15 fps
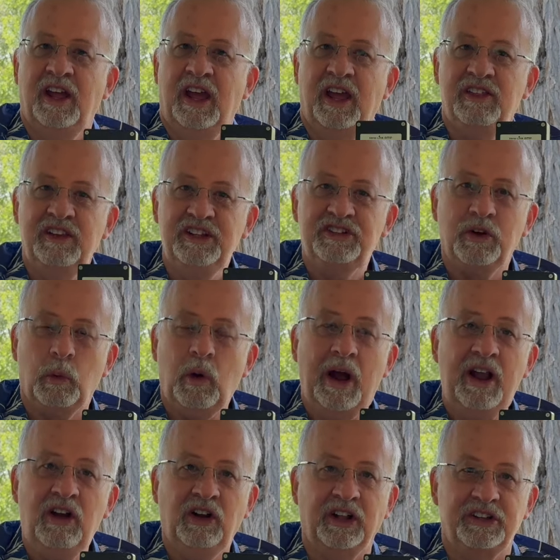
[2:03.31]
And these are
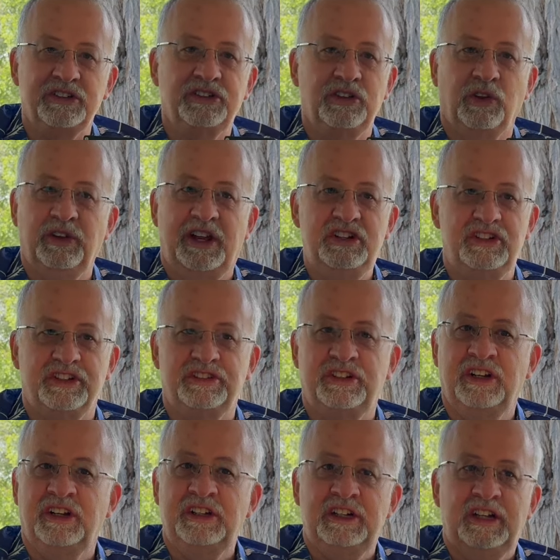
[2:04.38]
wireless, so they just
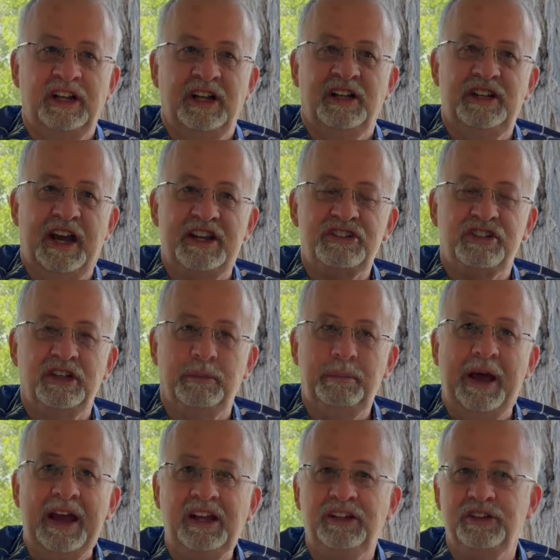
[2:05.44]
attach to the
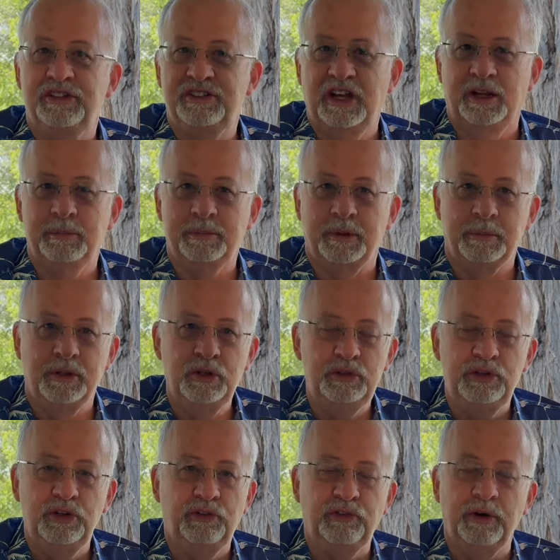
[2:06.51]
back. You set up the
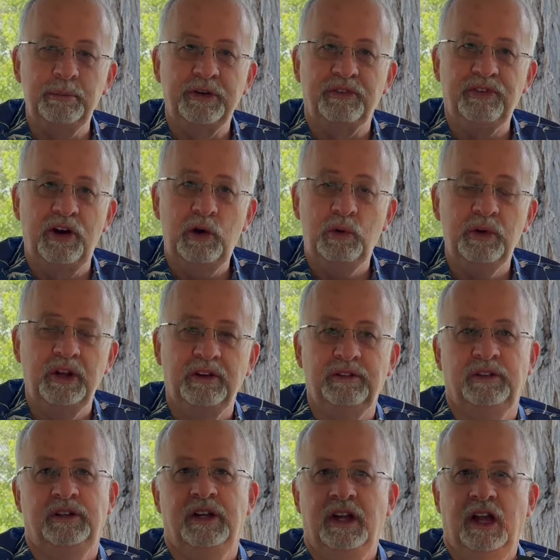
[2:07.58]
Bluetooth from your phone,
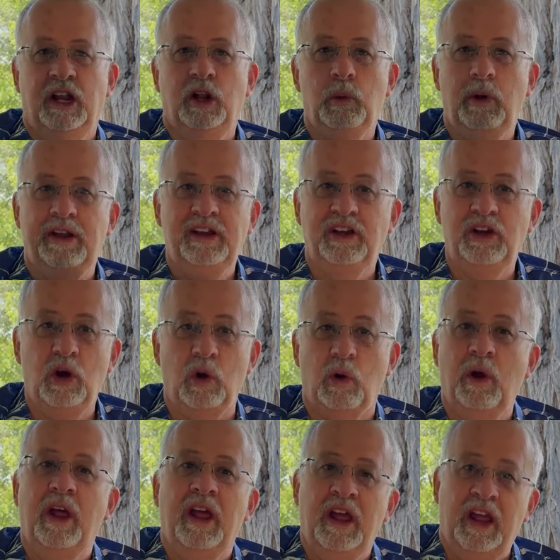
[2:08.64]
and away you go.
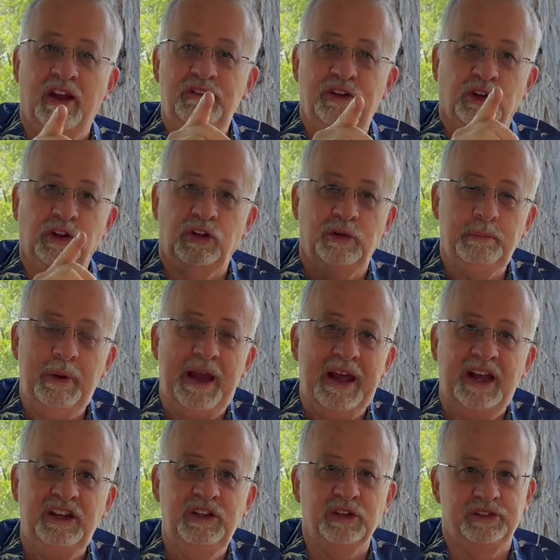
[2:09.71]
And if you look
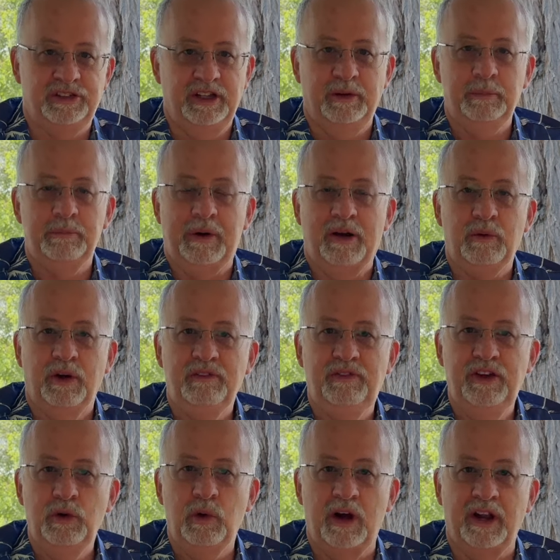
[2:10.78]
back, you'll see my
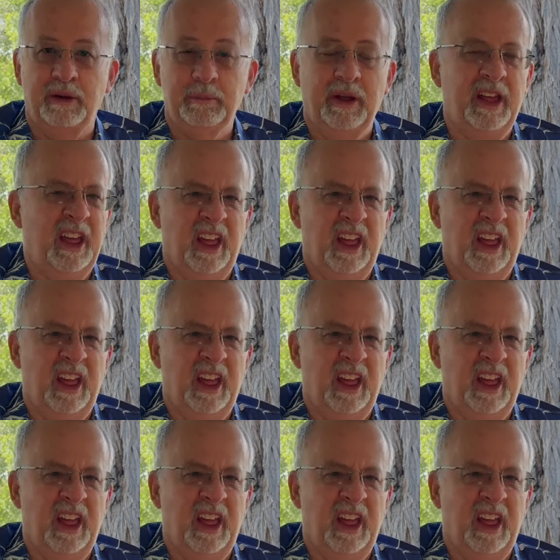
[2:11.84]
review on them.